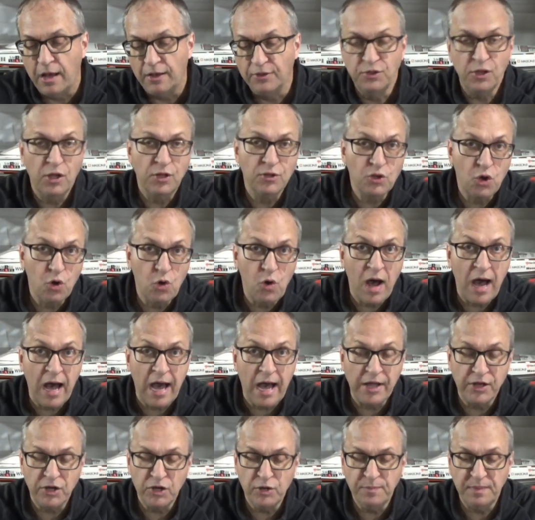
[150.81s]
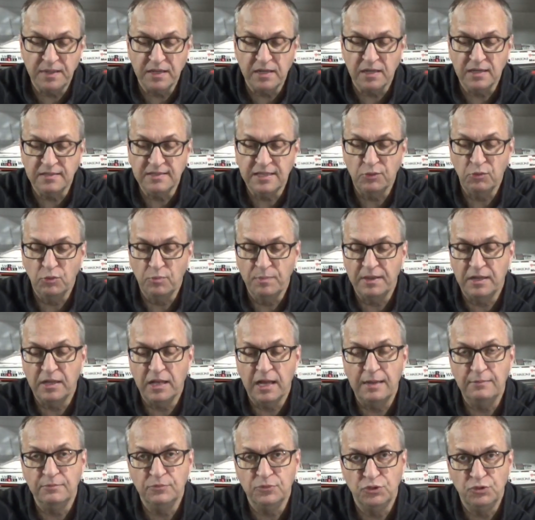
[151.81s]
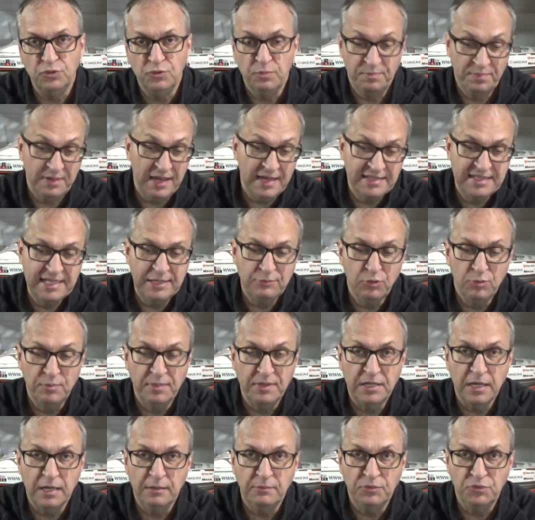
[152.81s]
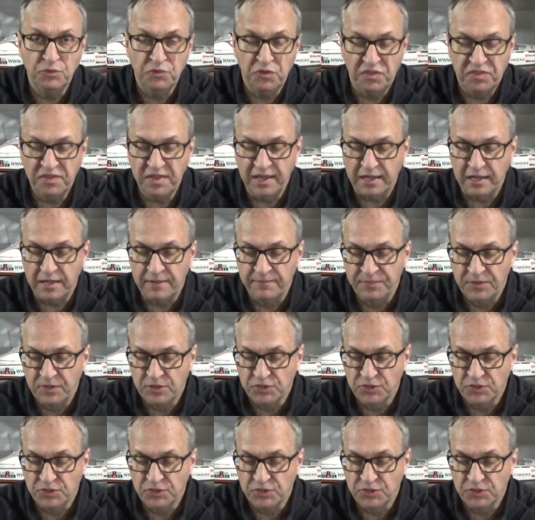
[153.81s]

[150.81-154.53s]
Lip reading: Don't go higher because it will become, the plastic will become too thick.